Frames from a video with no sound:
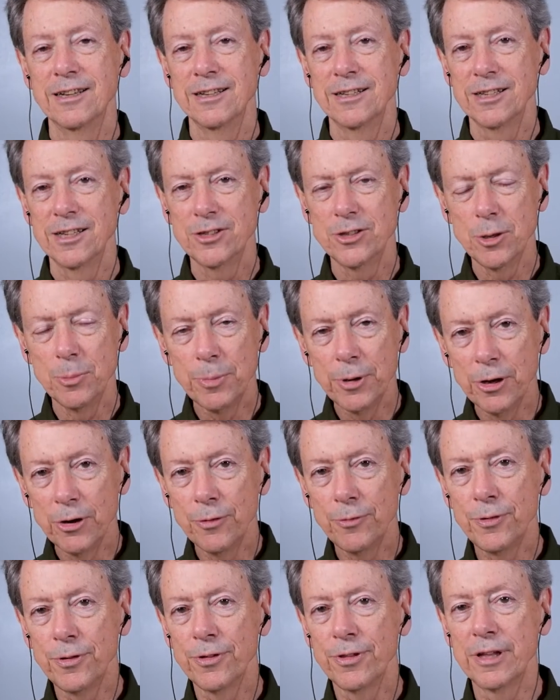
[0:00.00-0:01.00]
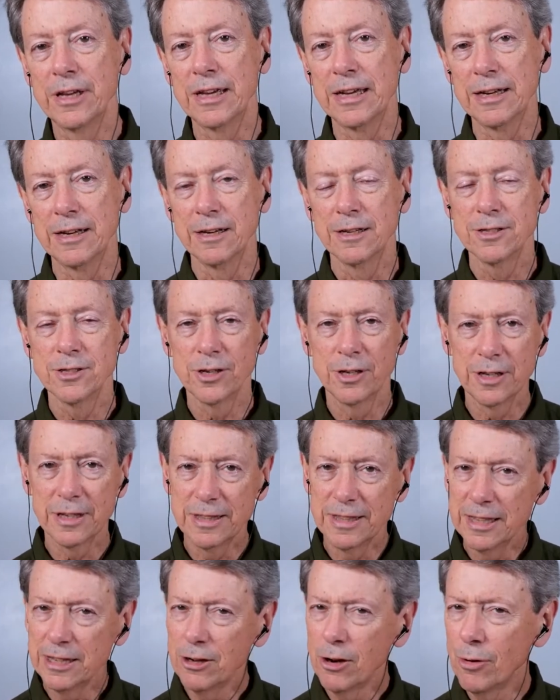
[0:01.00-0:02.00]
Such a beautiful thing. So you can
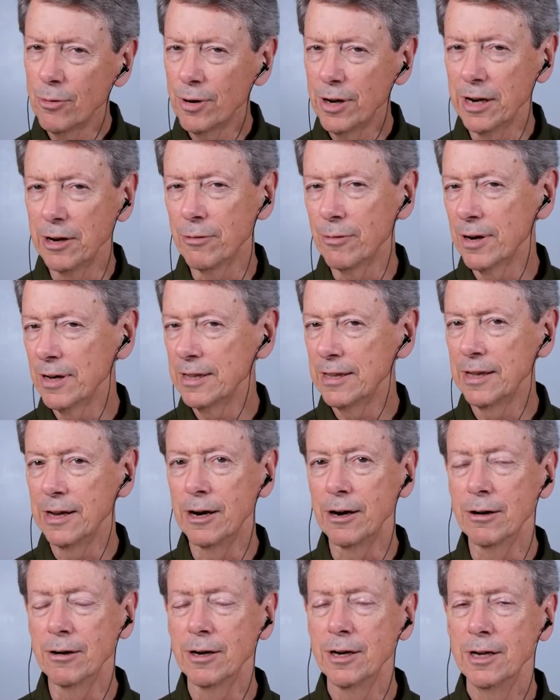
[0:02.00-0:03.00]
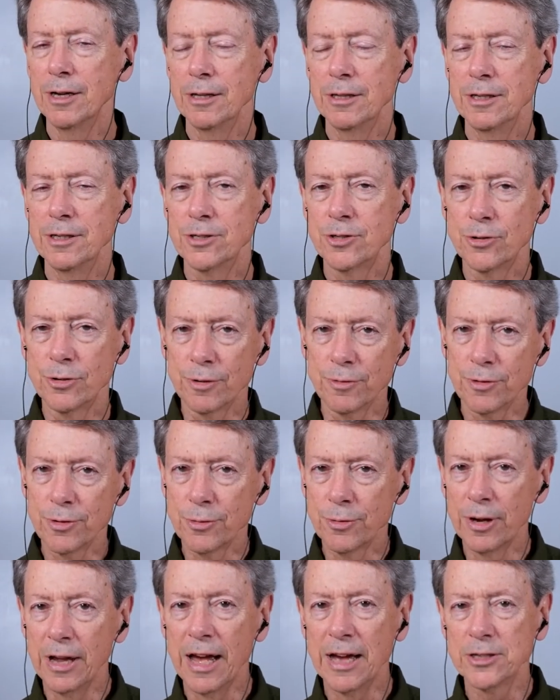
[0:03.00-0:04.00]
think already right there, these sort of
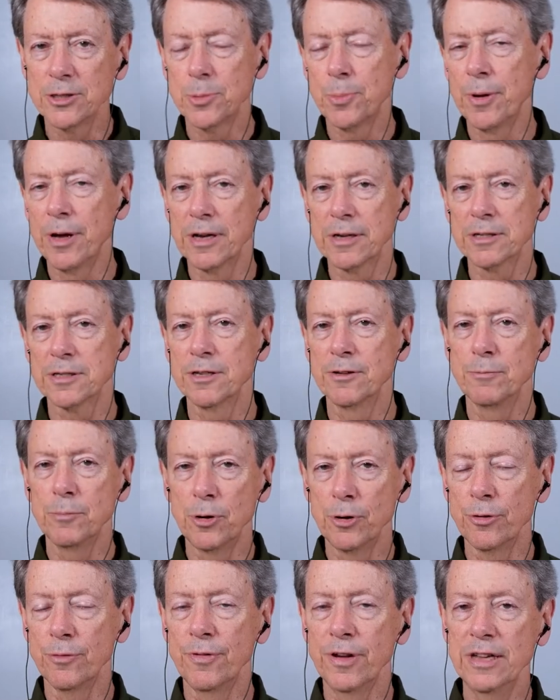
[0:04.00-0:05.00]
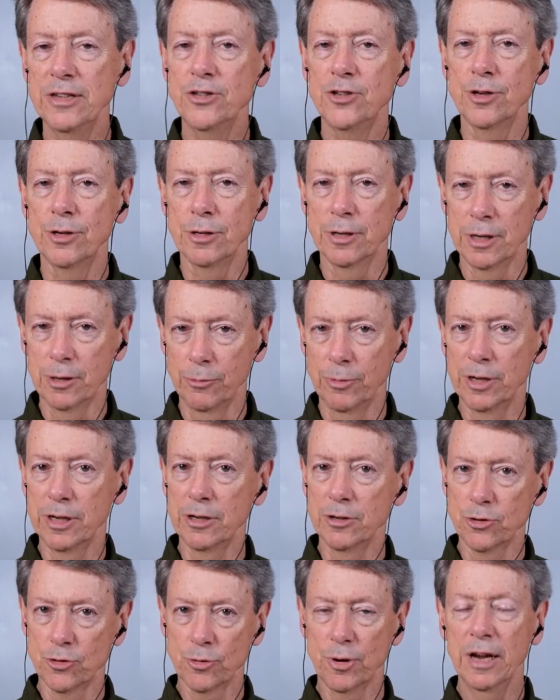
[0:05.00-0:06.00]
three aspects of motivation that we
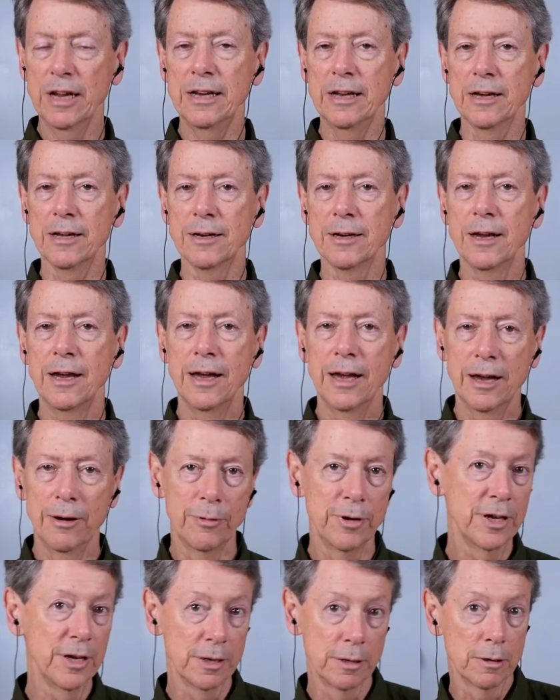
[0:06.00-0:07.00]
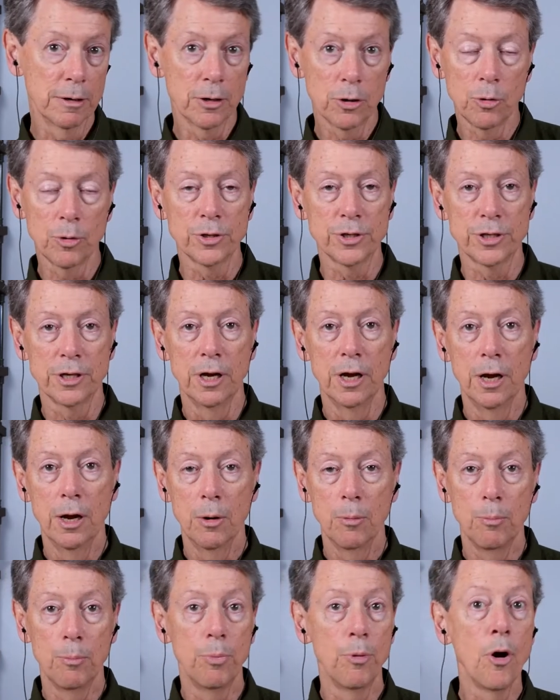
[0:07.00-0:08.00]
can train in. And we can, of course,
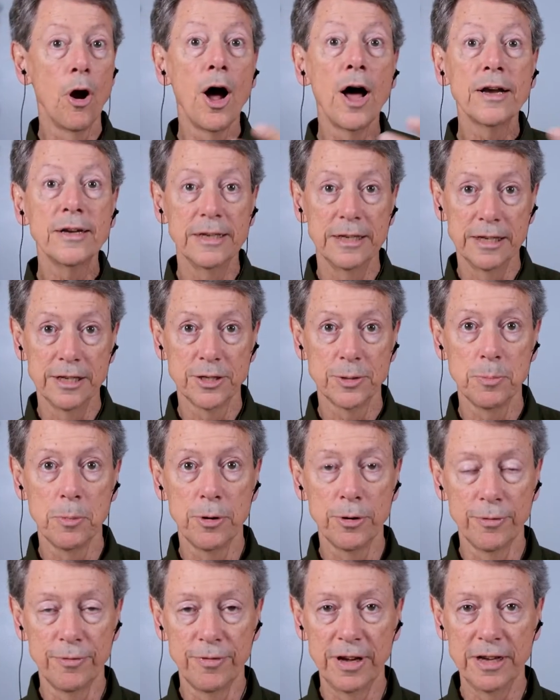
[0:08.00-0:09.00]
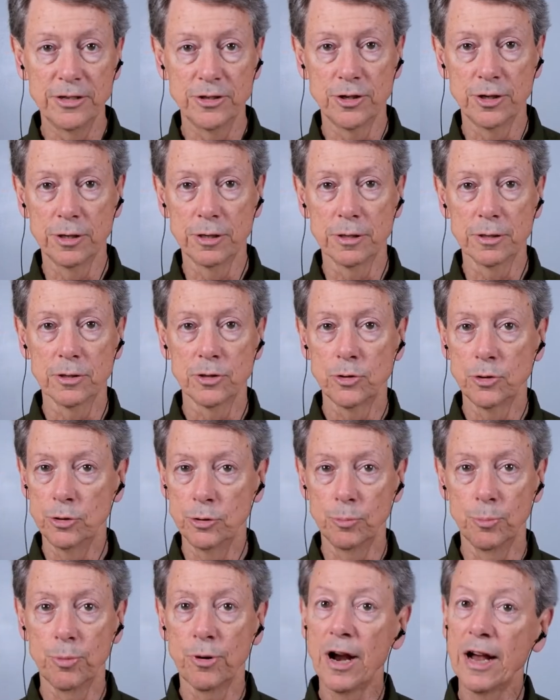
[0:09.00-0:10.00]
broaden this motivation to
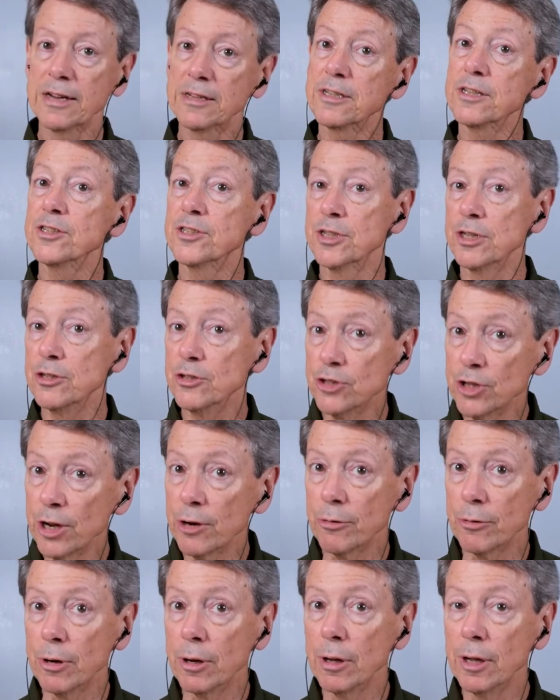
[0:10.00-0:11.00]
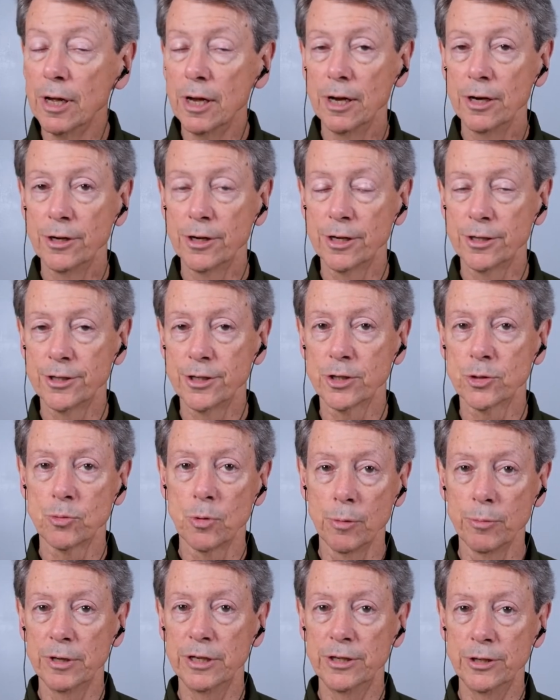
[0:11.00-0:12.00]
practice in general, not just
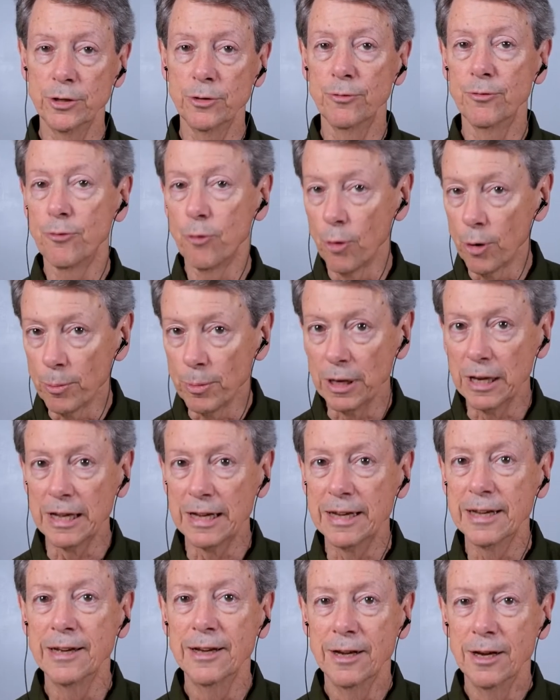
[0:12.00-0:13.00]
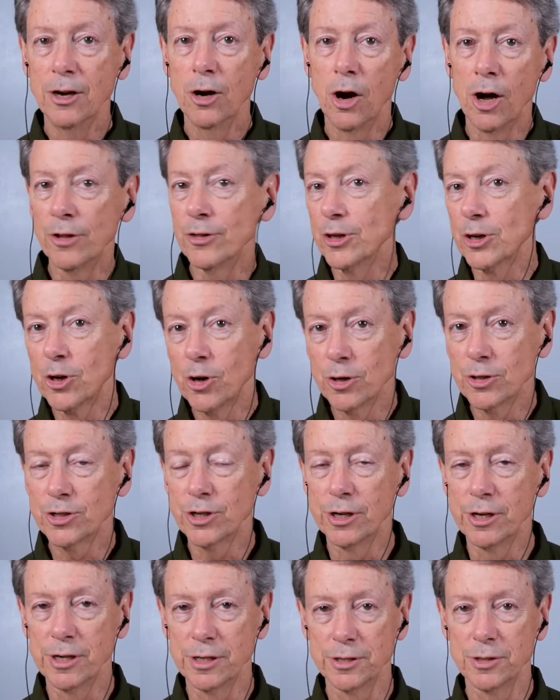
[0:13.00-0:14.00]
what we do formally on the
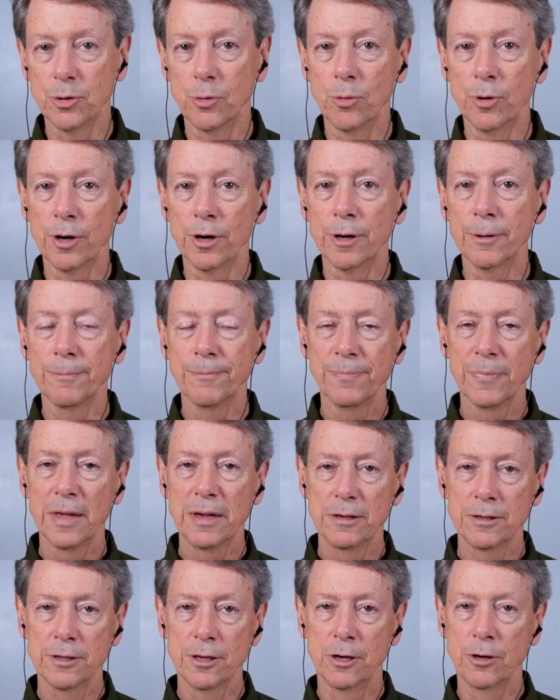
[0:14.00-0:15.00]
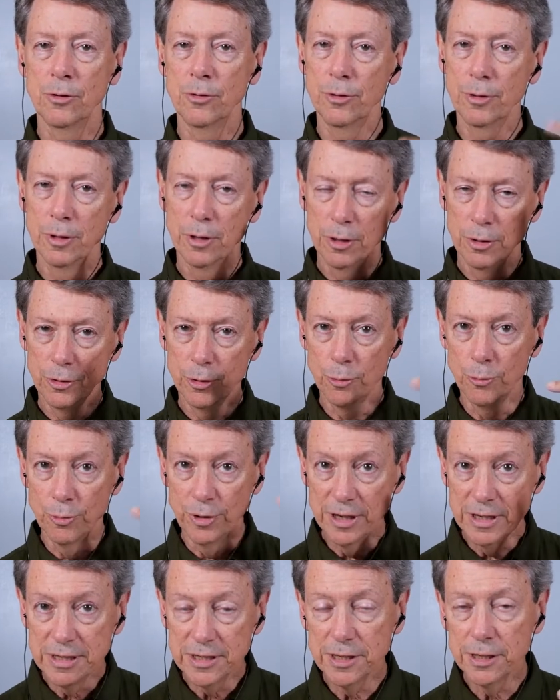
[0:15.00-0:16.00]
cushion, as it were. So, the
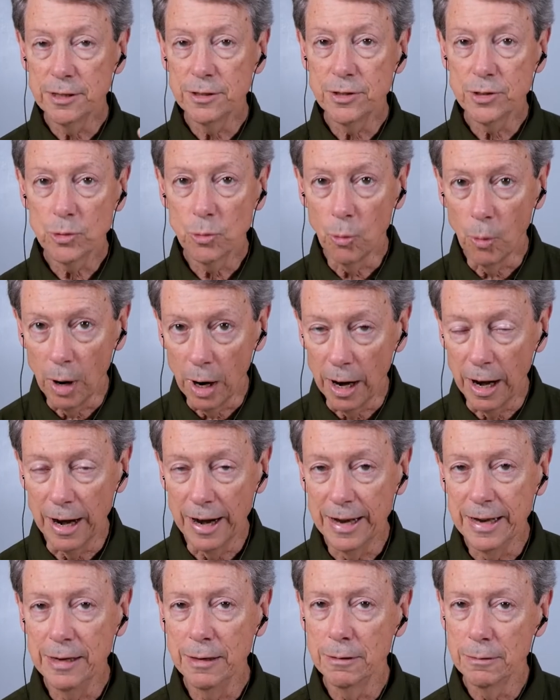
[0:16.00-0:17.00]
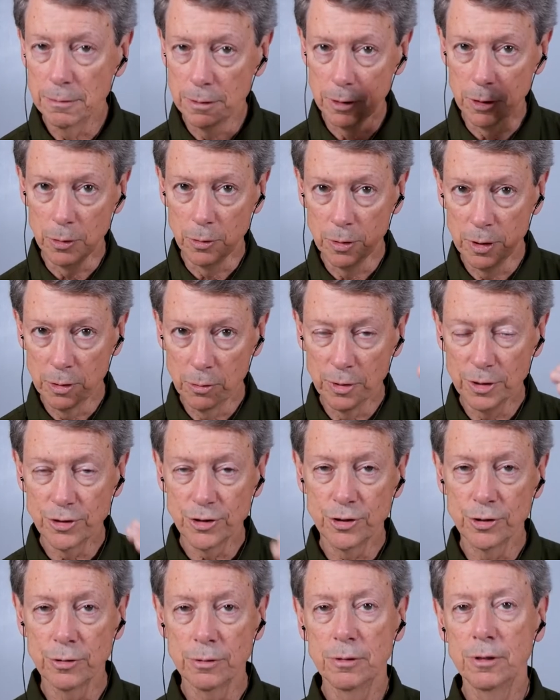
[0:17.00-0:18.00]
reasons why, knowing what
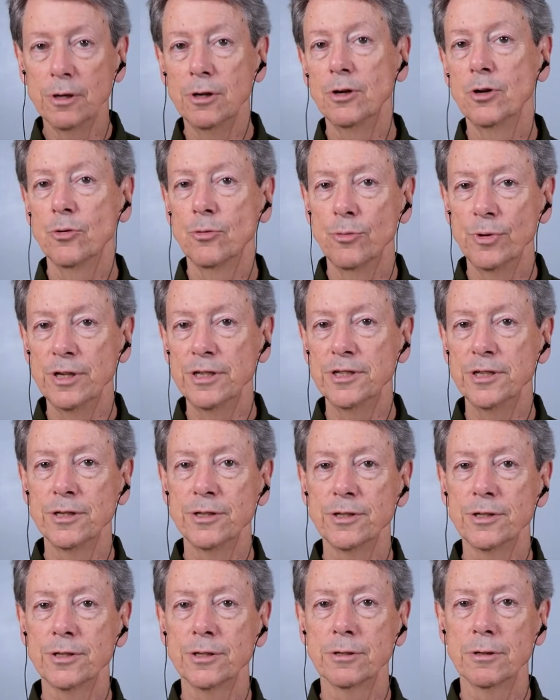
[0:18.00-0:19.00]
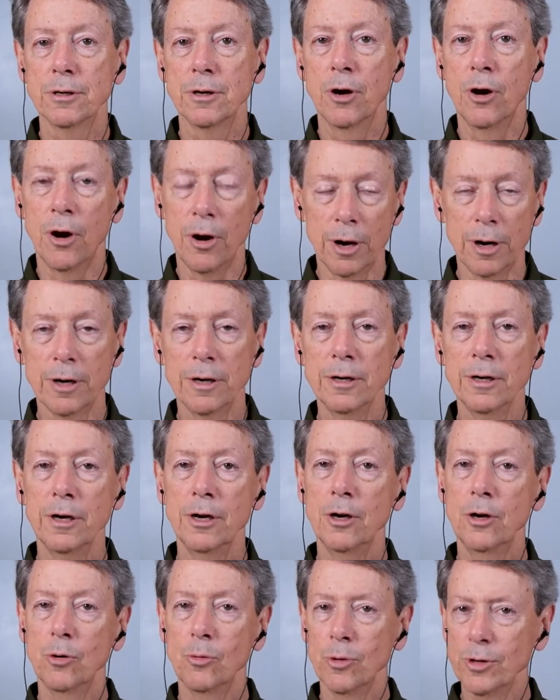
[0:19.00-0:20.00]
your reasons are,
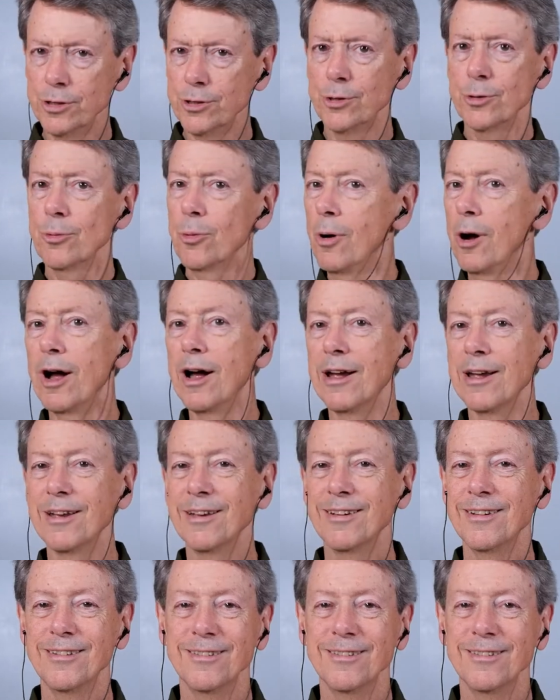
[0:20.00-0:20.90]
what's your why?